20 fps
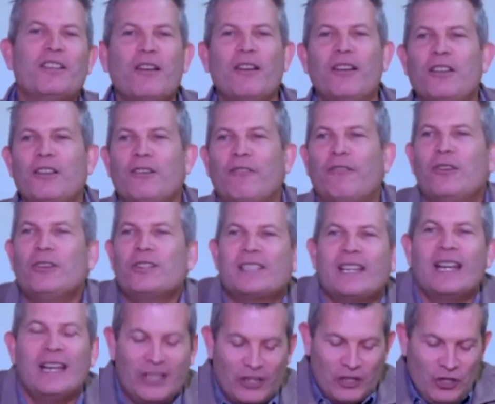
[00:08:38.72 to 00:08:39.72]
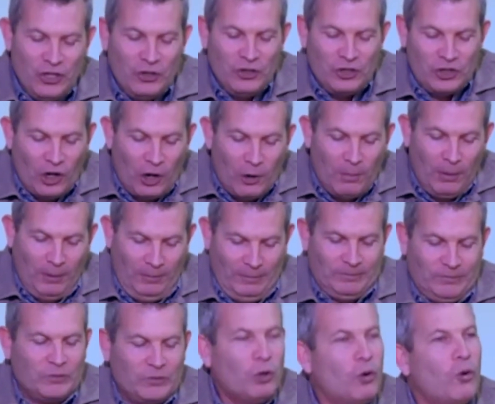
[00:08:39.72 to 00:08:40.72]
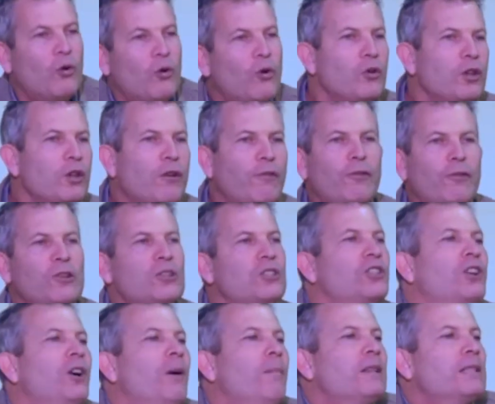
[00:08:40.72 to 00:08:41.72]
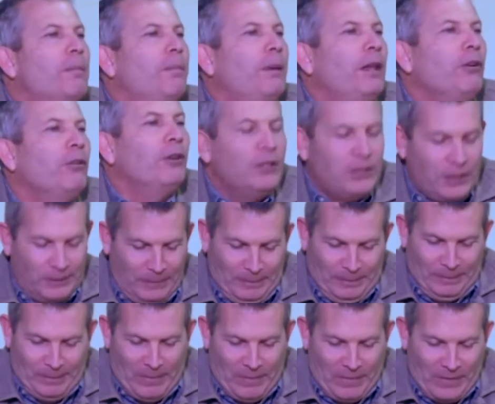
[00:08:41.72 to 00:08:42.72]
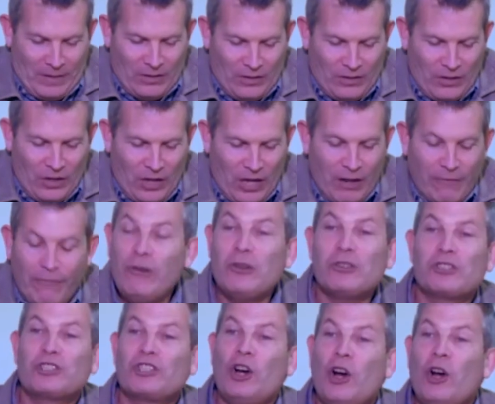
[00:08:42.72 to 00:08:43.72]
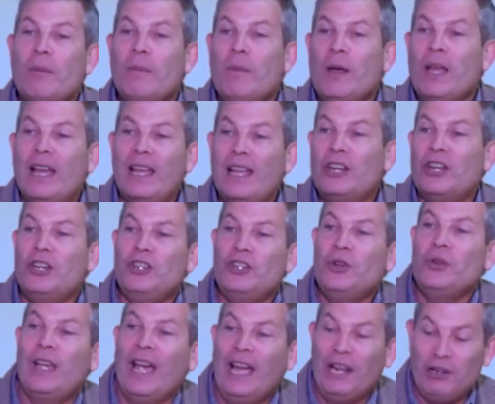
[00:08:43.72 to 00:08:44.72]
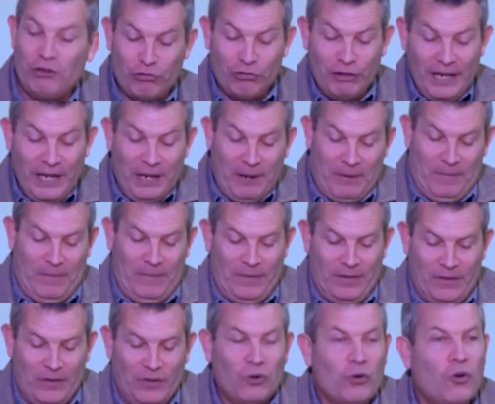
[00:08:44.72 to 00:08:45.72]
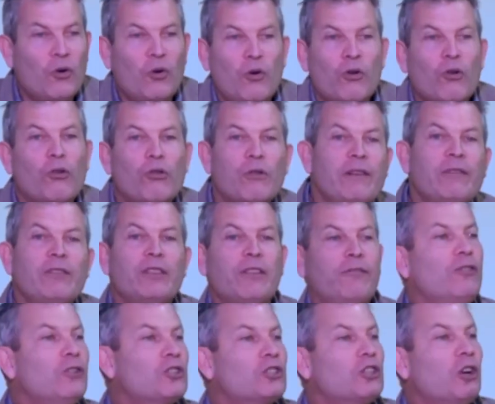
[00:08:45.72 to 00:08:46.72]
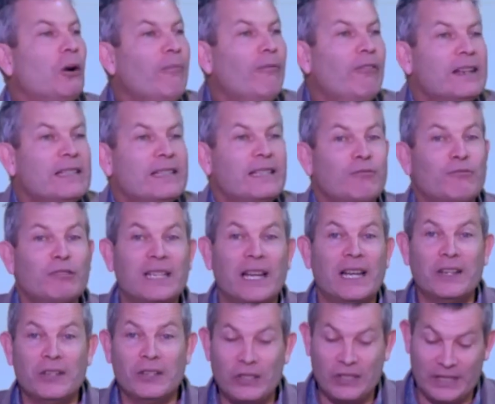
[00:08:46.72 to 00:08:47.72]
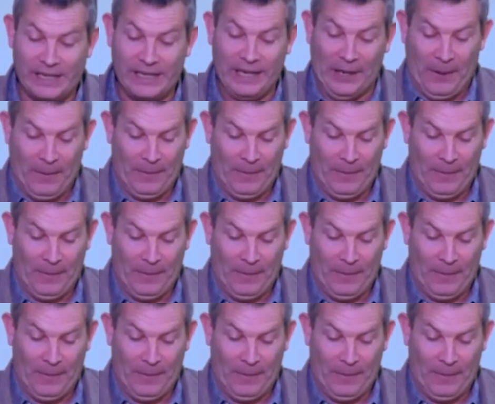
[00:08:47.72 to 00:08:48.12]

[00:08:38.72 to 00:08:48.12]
your first day at a new job or your first time as a parent. First time in a new country or even the first time facing redundancy.